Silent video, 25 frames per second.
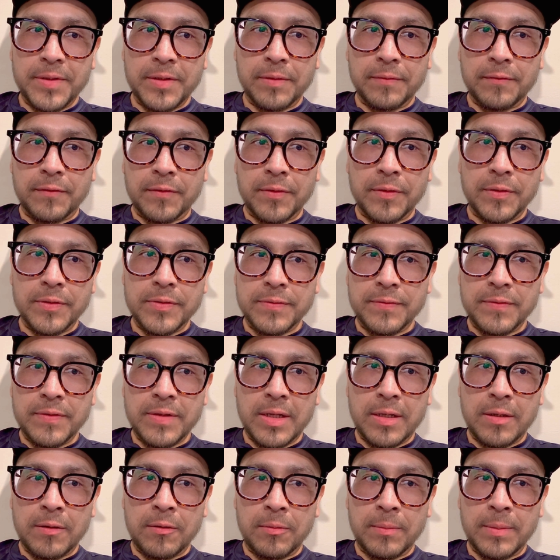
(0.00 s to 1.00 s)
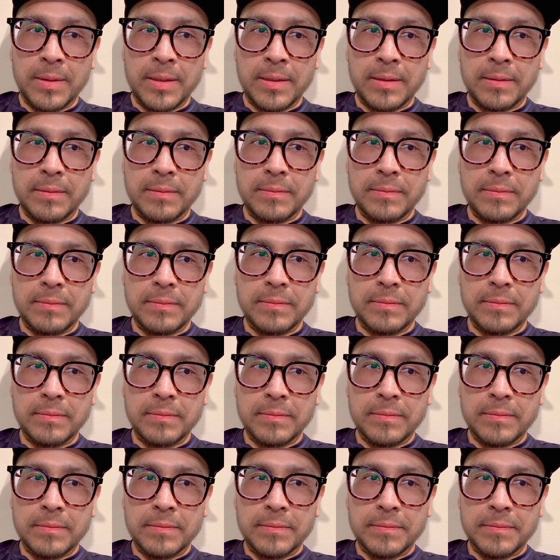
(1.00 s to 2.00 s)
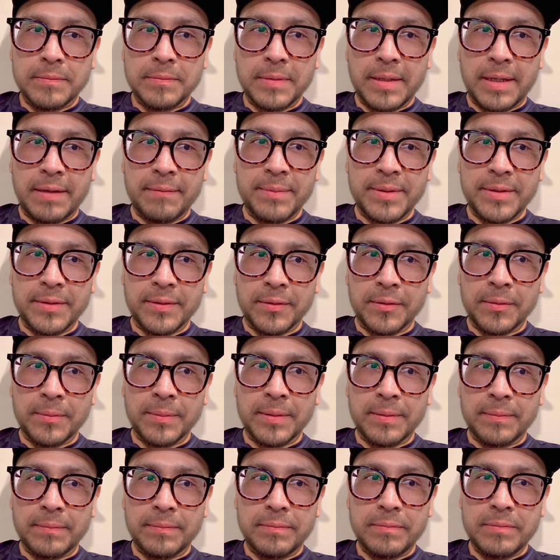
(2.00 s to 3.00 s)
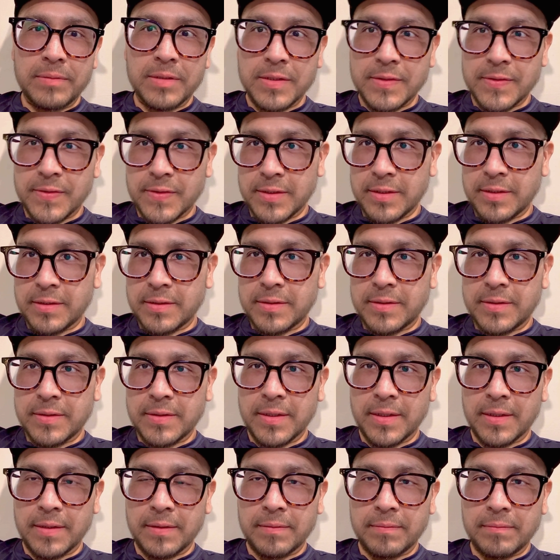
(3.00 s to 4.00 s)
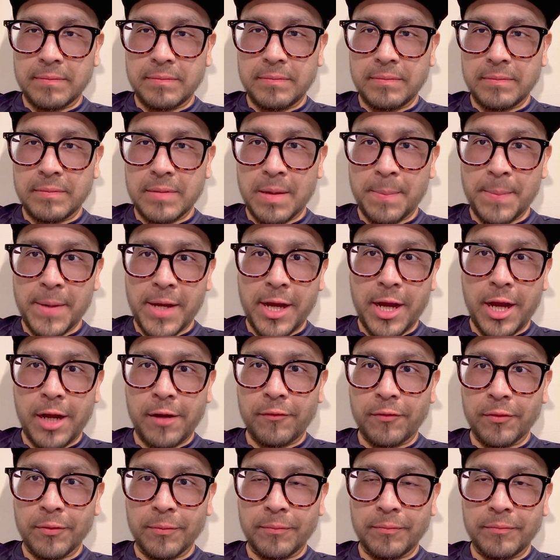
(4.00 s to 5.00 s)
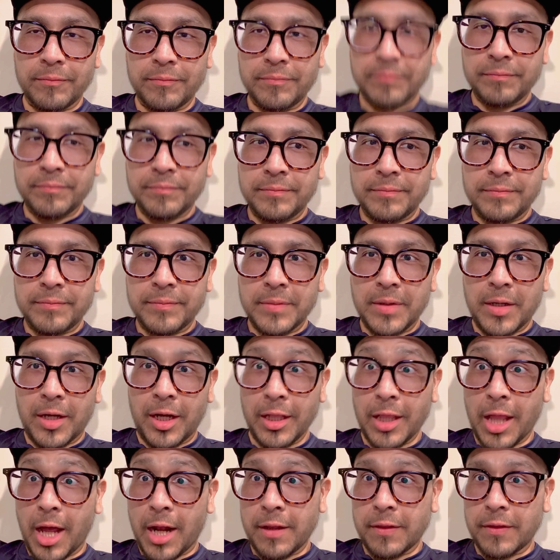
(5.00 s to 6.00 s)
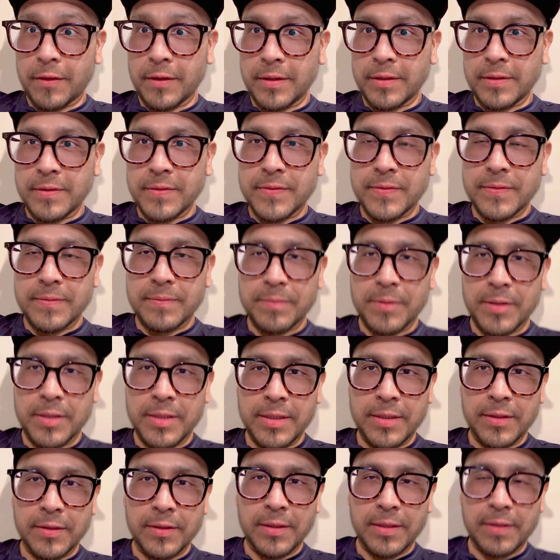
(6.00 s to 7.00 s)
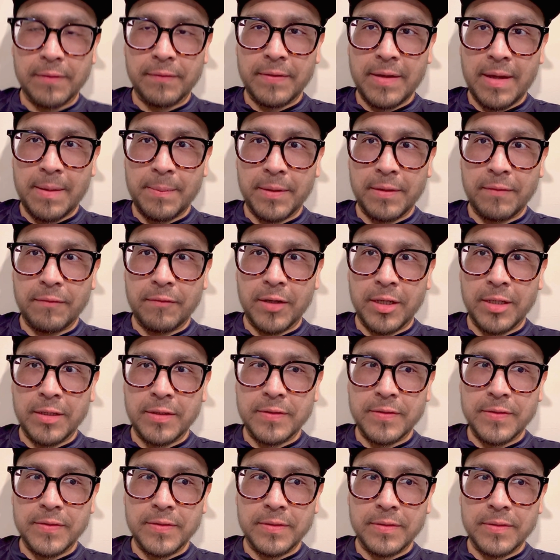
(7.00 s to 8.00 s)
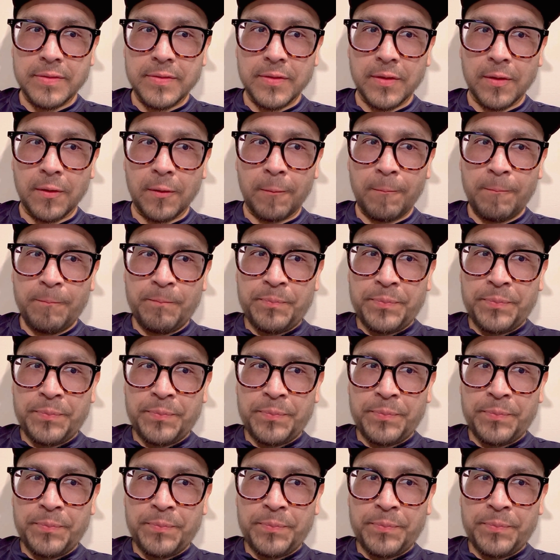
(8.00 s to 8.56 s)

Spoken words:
for those of you that know me, I've been a little bit distant and MIA from a lot of things, particularly family, friends. And so